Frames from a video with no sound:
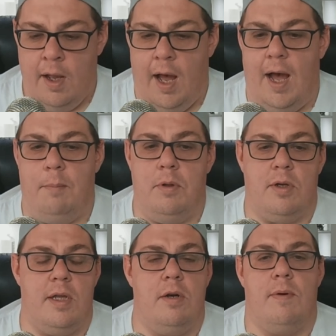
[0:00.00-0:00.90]
I'm
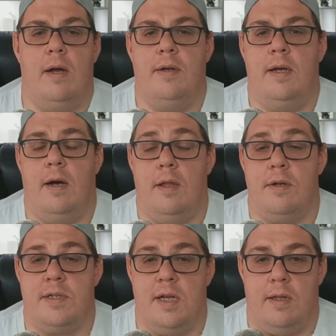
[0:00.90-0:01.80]
looking around at other
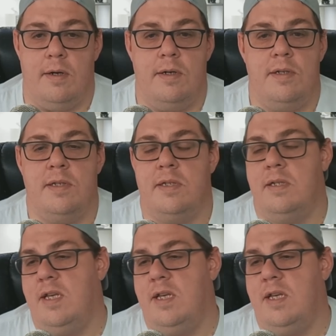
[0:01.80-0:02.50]
sellers,